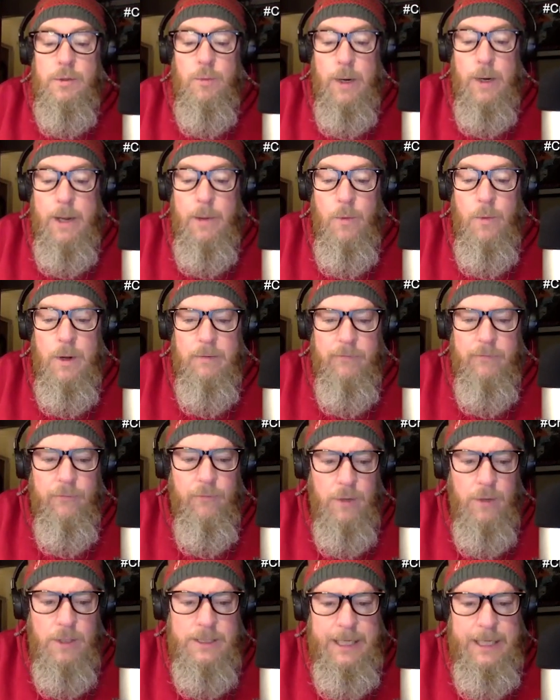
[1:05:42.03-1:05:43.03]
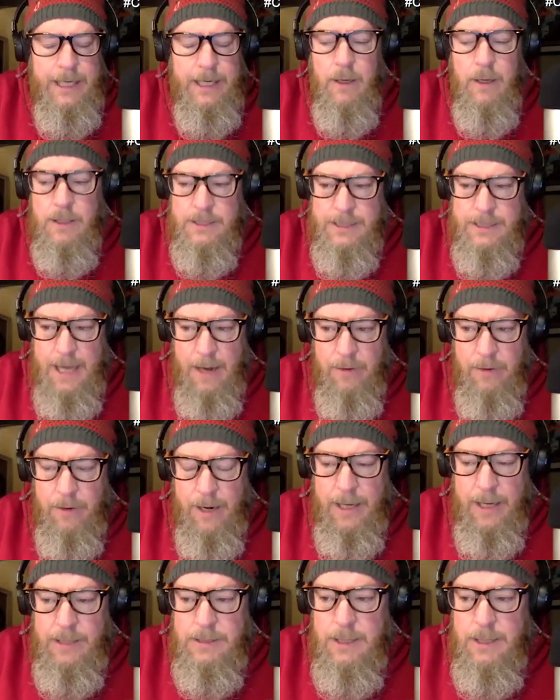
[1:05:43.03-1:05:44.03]
21-14 on
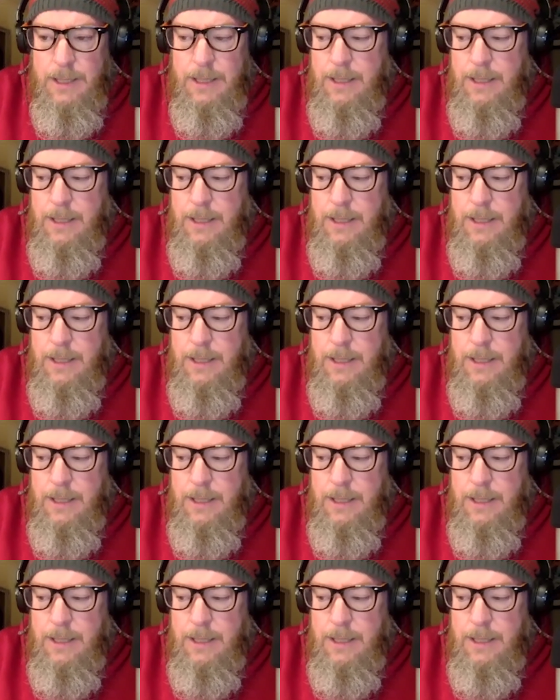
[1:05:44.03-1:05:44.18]
Saturday.